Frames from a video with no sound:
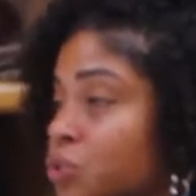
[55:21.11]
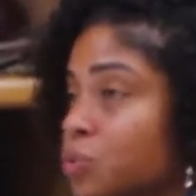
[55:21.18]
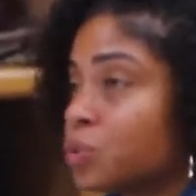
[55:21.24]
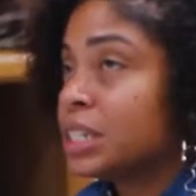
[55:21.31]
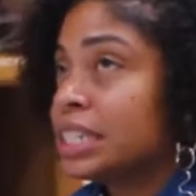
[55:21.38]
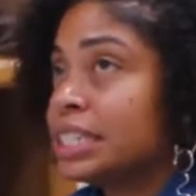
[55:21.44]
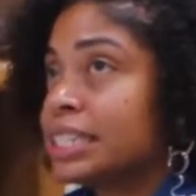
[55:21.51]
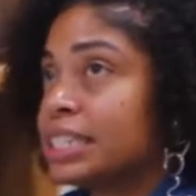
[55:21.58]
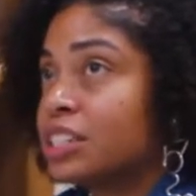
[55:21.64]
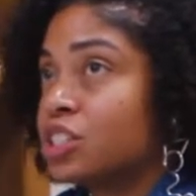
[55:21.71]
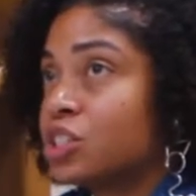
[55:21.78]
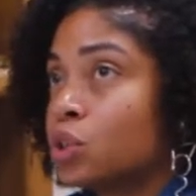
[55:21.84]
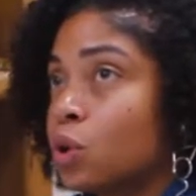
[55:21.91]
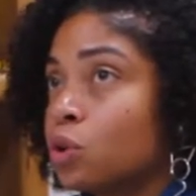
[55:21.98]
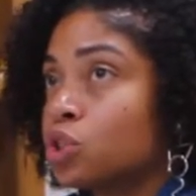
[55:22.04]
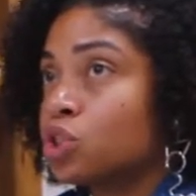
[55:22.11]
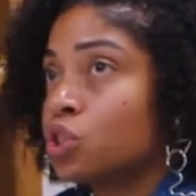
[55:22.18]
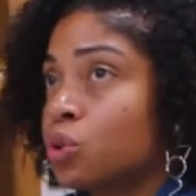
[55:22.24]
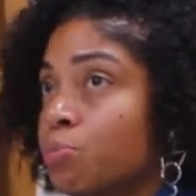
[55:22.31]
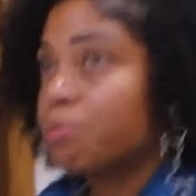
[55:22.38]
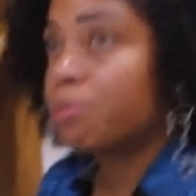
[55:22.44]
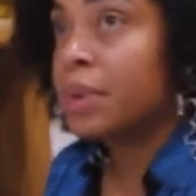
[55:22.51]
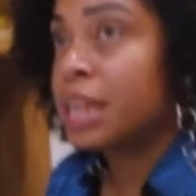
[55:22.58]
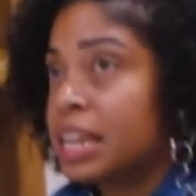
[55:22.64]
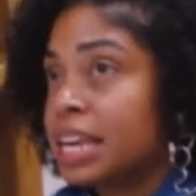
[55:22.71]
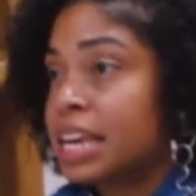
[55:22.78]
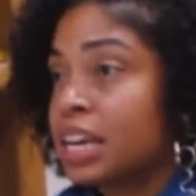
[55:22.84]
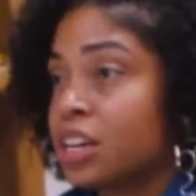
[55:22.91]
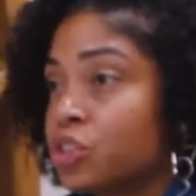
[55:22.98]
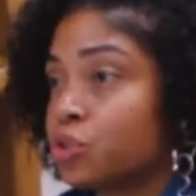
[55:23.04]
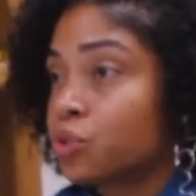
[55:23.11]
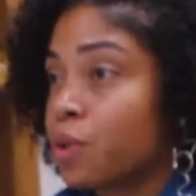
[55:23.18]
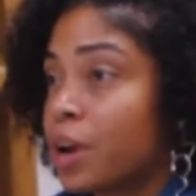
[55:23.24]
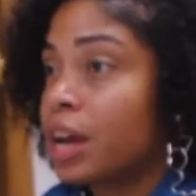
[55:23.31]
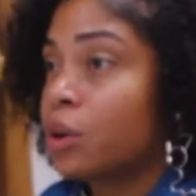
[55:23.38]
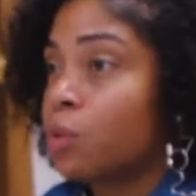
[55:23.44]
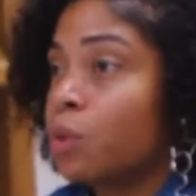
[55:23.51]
recent social media trend,